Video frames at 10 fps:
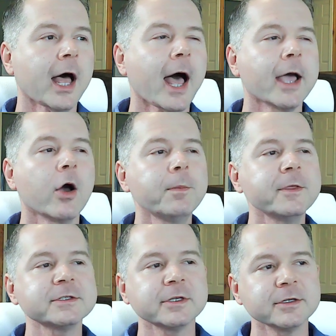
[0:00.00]
I hope
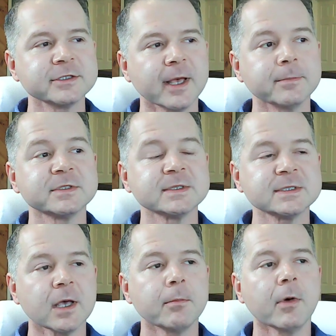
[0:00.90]
this clears up
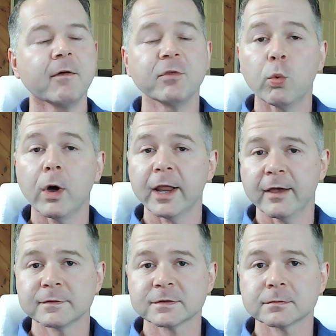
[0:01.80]
some of the
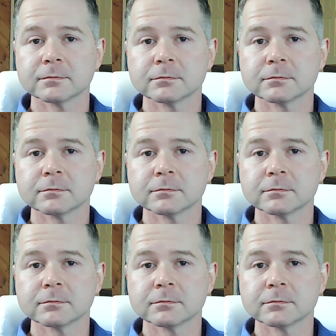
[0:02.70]
what-ifs,